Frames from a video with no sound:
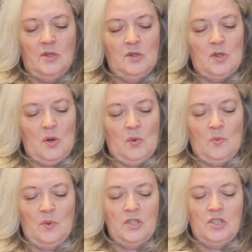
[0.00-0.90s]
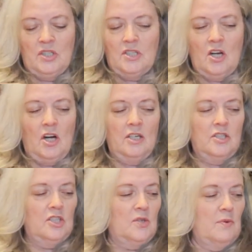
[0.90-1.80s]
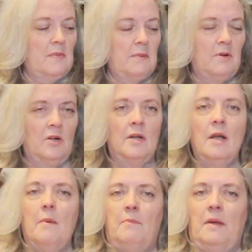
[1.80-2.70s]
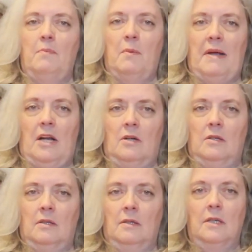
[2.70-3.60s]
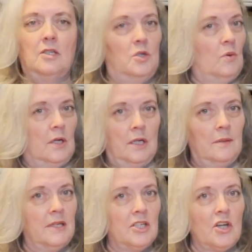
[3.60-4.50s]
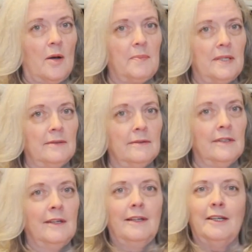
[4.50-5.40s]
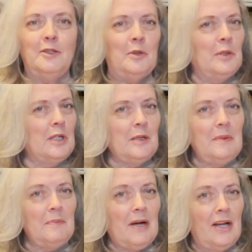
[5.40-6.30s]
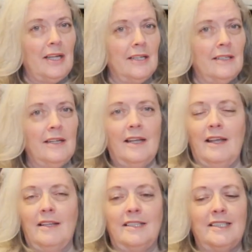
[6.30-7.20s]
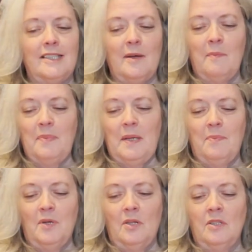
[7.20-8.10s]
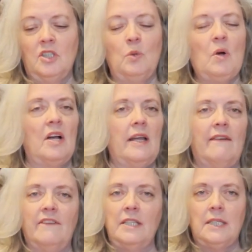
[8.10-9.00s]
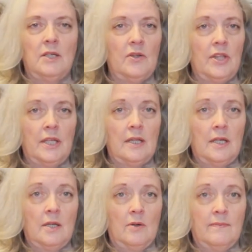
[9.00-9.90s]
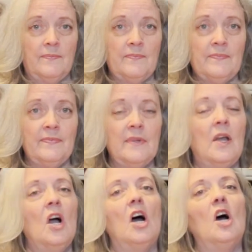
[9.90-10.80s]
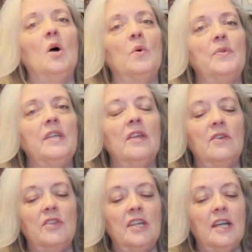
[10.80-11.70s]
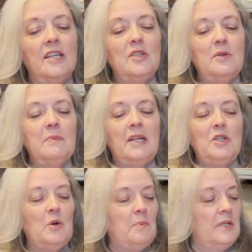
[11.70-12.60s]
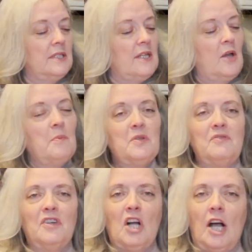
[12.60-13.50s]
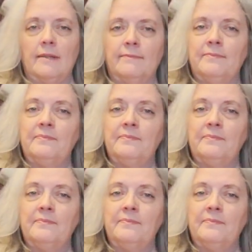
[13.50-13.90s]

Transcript: So once you start, just remember, be prepared, because you are going to be shopping and you are going to be buying, and some people, you want every single thing they do. Oh, the other thing I do in my notebooks, I almost forgot.